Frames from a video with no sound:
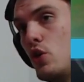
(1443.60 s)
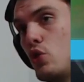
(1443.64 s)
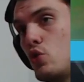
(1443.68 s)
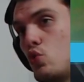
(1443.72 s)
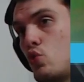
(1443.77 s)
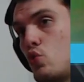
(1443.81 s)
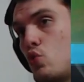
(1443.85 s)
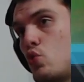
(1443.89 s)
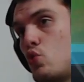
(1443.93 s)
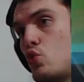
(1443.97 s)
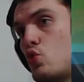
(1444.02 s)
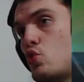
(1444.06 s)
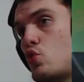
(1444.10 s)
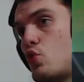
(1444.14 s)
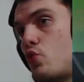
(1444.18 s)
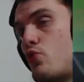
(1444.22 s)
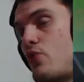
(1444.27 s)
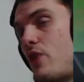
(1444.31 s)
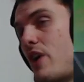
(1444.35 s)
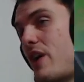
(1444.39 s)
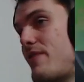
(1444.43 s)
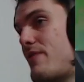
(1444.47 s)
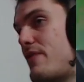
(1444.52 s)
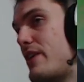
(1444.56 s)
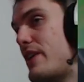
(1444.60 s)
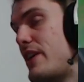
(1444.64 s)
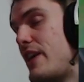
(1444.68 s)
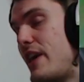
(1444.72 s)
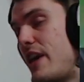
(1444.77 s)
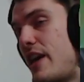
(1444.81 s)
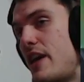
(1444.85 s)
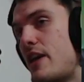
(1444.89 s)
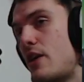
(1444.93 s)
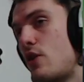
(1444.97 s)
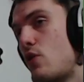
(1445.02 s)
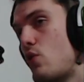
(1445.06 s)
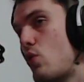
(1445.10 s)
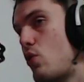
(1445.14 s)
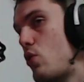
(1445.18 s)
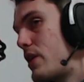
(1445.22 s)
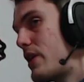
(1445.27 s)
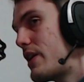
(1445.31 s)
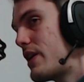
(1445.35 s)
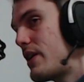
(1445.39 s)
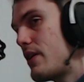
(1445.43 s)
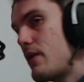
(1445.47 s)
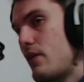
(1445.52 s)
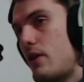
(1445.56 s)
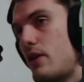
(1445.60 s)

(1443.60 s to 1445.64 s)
to survive a gang or a,